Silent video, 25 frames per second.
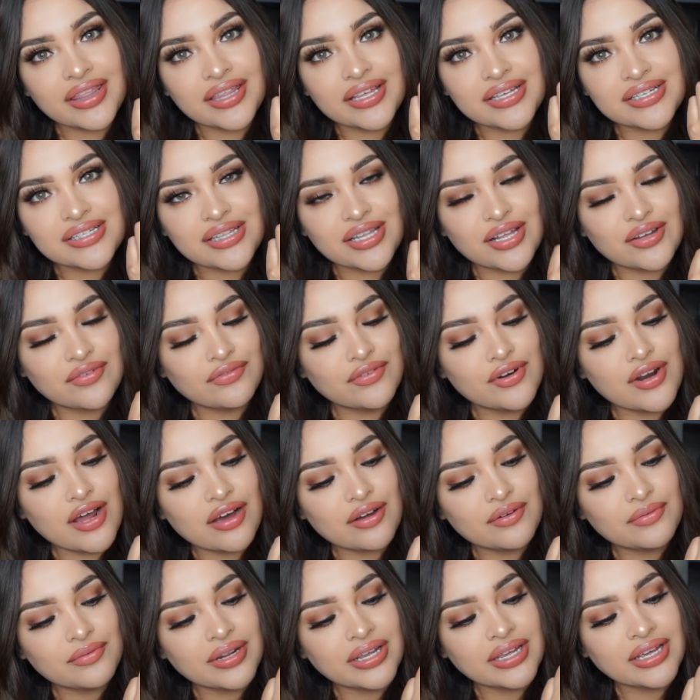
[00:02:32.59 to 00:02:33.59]
This Love
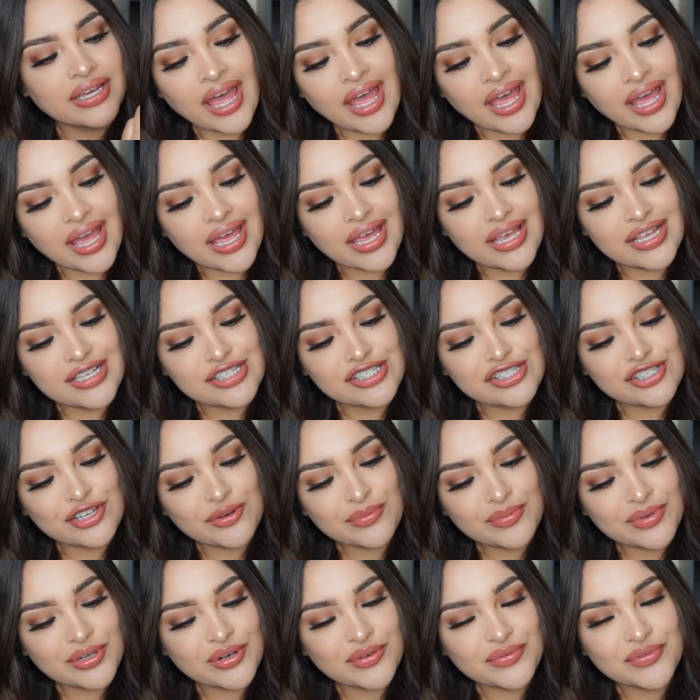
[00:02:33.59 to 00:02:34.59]
Knot ring is so
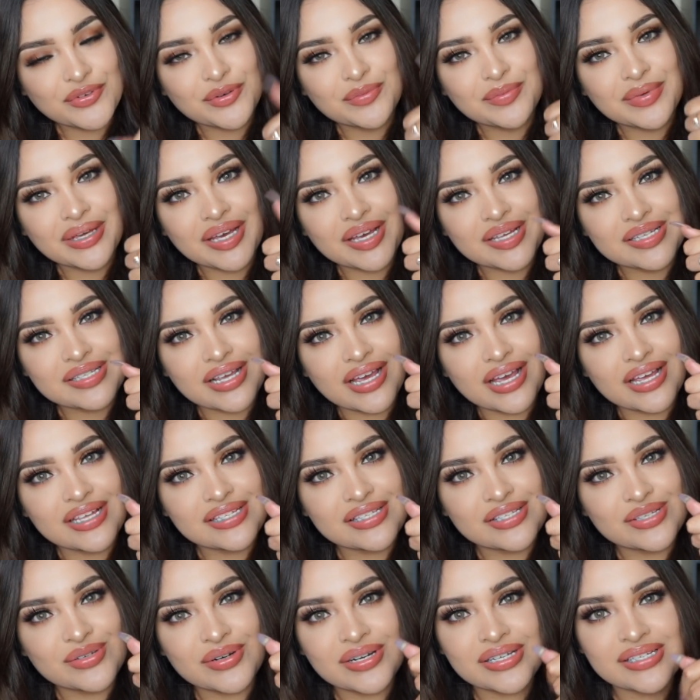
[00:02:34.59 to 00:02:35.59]
beautiful because as
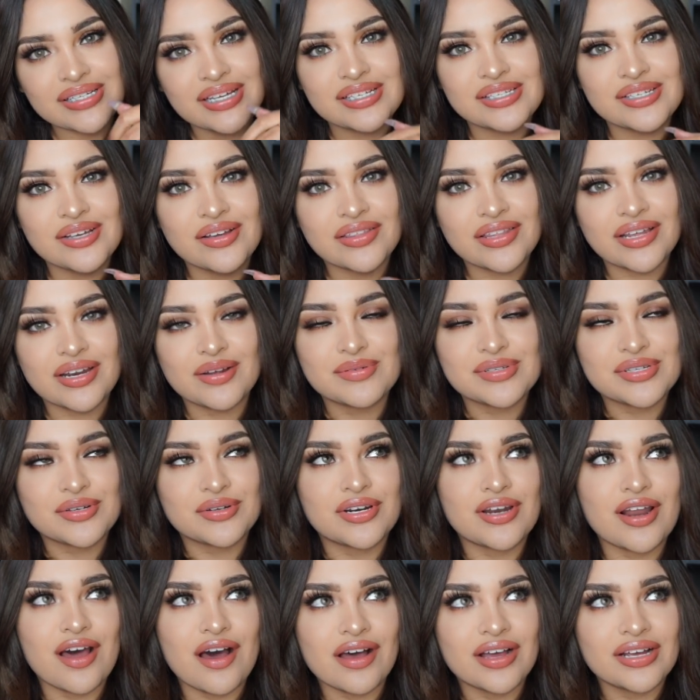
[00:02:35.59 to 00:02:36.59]
soon as I saw that it was a
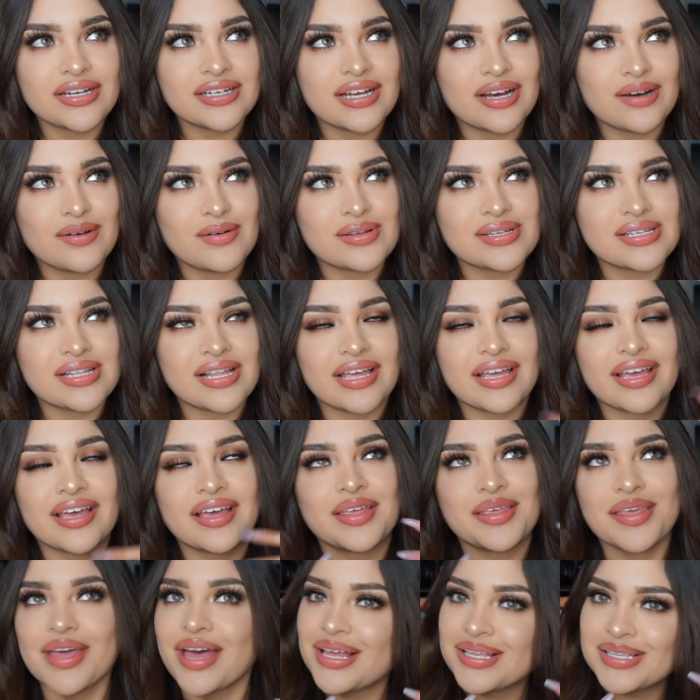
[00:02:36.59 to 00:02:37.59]
knot, I was like,
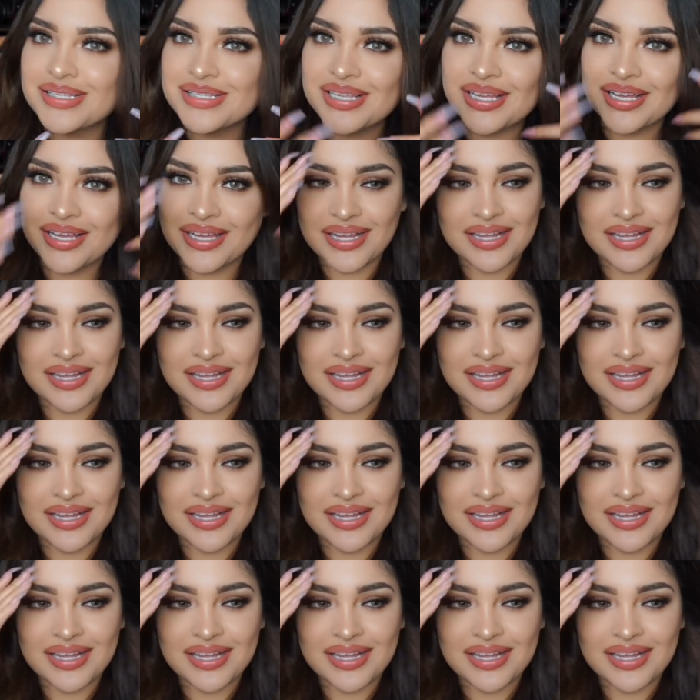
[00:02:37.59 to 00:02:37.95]
yes.